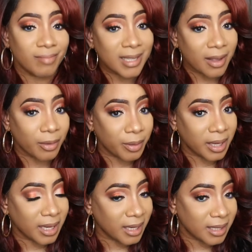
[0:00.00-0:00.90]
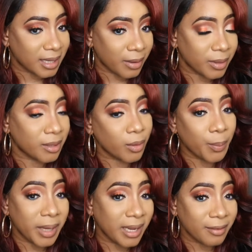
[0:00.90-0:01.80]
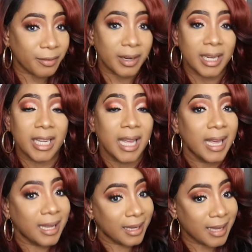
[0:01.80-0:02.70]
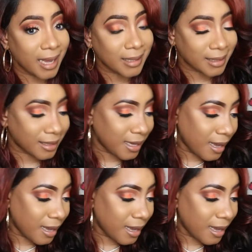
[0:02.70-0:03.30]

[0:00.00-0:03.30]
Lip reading: That's how quick and easy that was. So beginner friendly, yes.